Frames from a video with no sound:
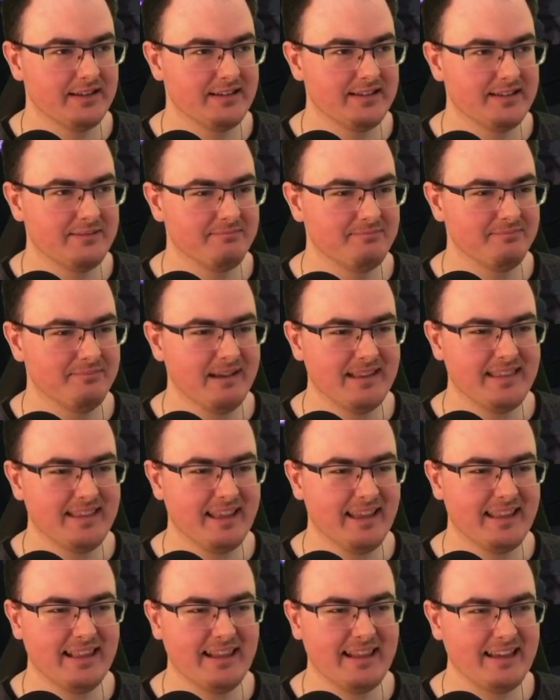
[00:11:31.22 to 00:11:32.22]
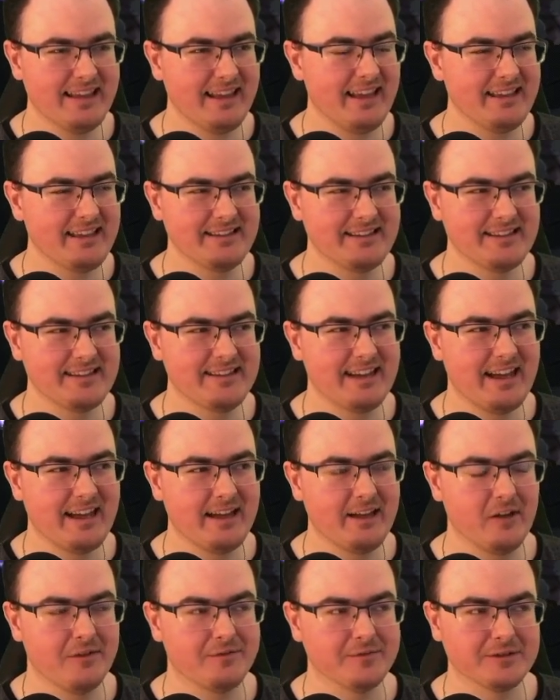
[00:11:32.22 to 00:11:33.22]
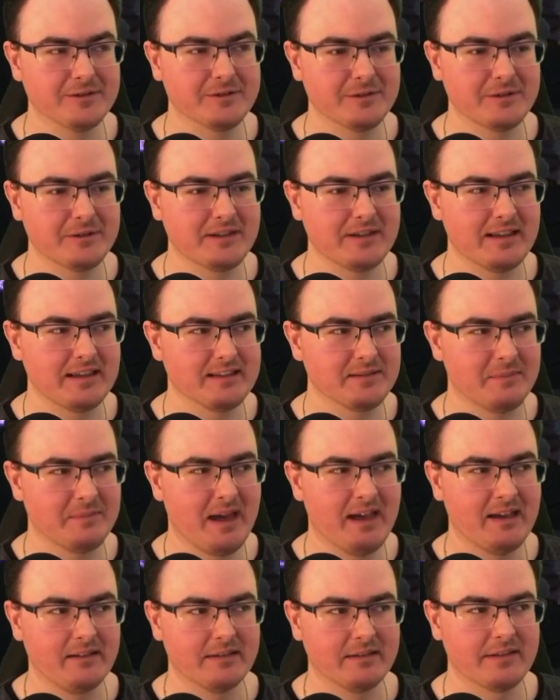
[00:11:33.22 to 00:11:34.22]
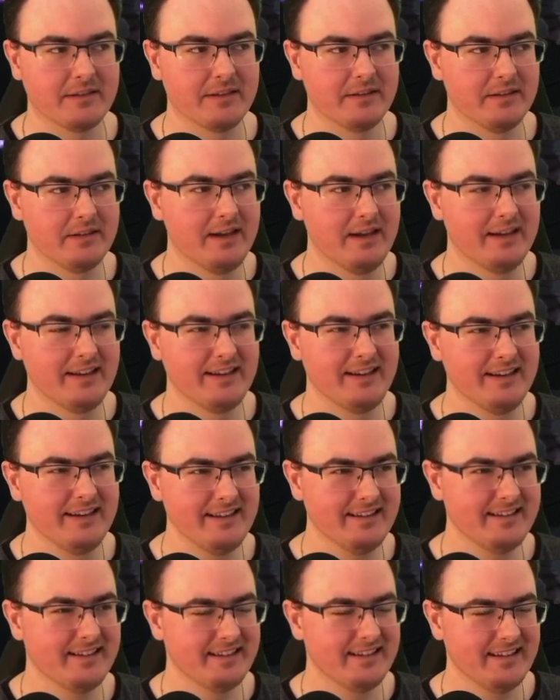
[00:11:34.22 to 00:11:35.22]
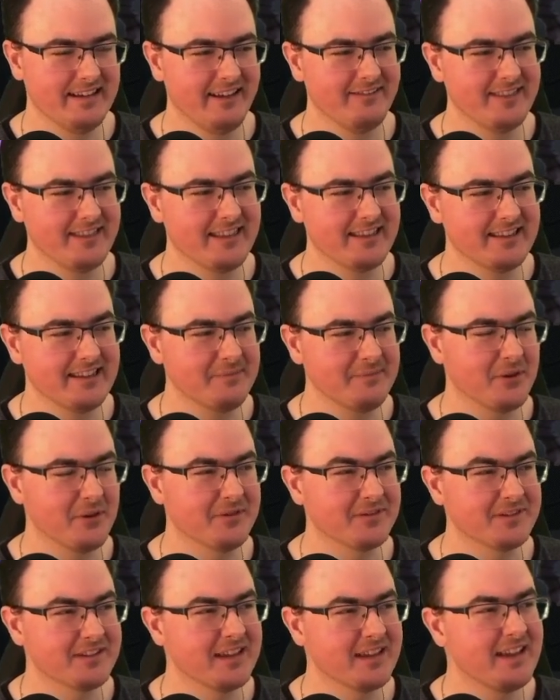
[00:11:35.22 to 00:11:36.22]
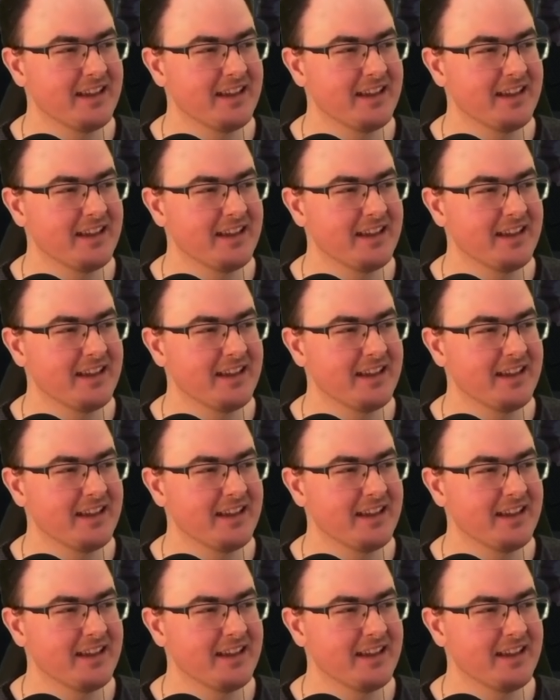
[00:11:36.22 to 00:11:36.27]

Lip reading: It's bad that I'd like Kanan to die off just so he can get some health. And get rid of the debuffs.